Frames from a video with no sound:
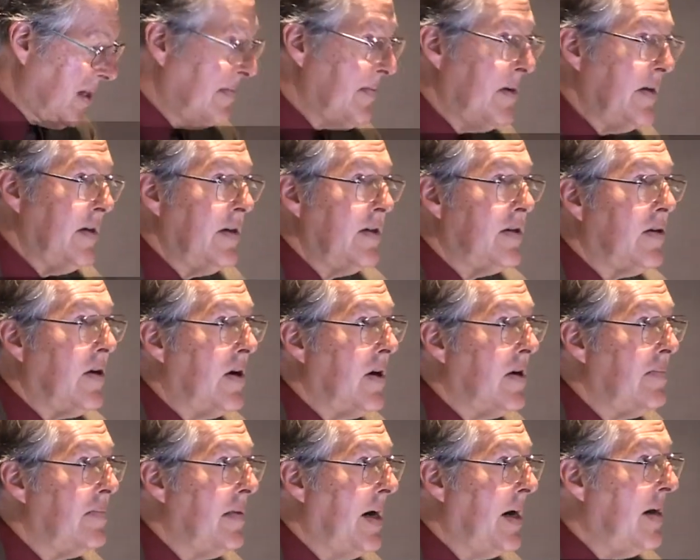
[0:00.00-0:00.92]
I'm going to
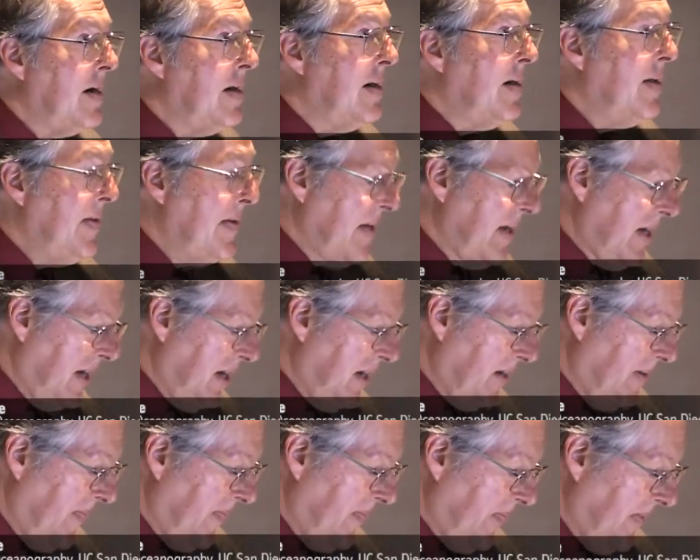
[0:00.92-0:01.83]
talk about
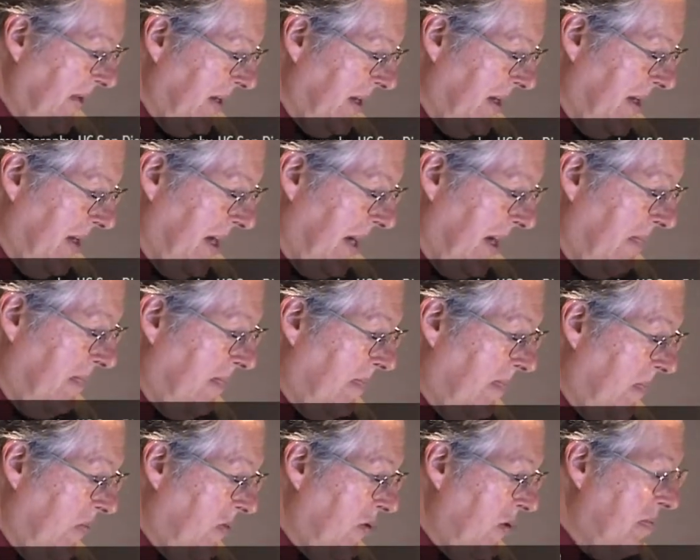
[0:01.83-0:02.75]
a
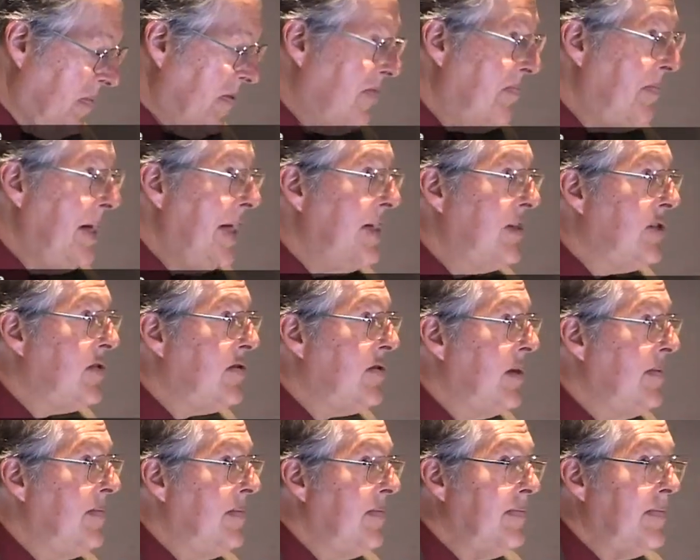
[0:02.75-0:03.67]
group of
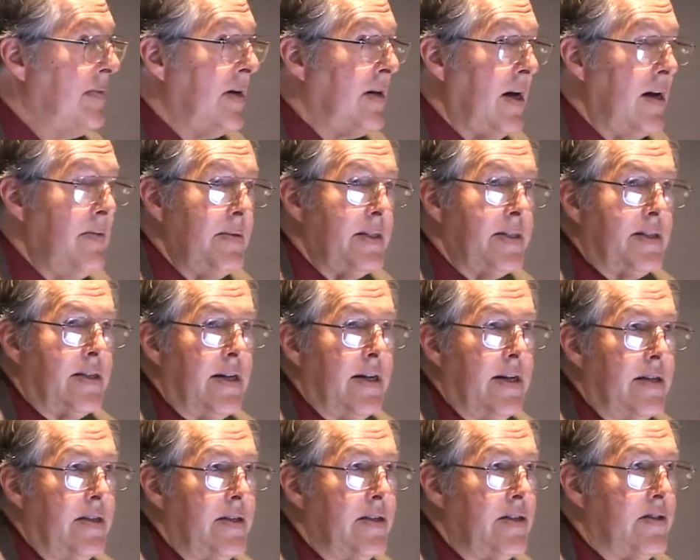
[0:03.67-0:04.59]
mainstream climate
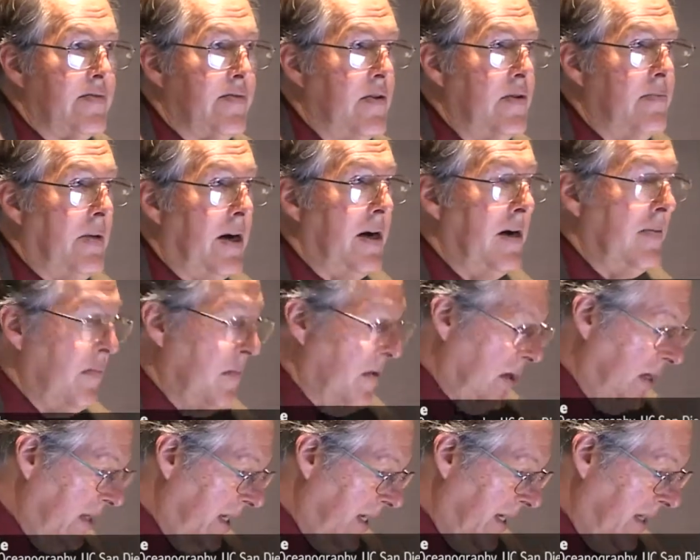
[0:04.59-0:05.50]
scientists, of whom I am
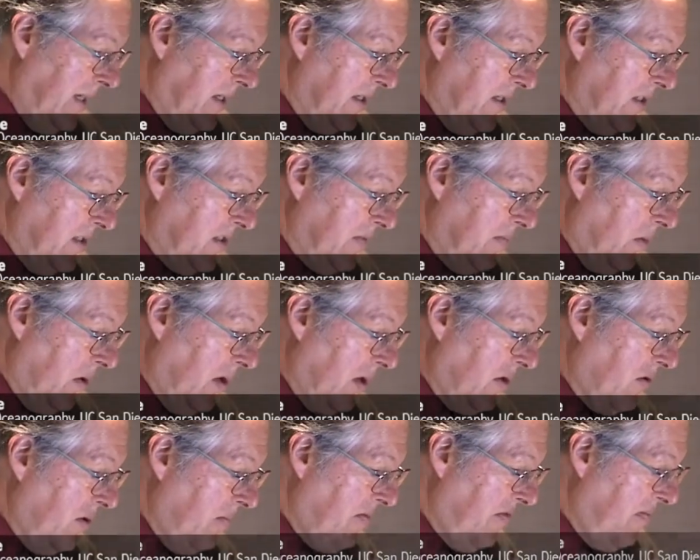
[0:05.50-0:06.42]
one, and a smaller
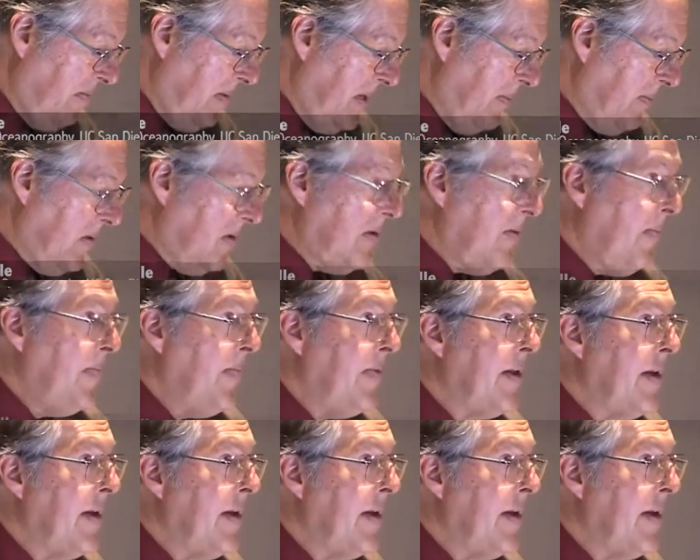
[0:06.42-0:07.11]
group of people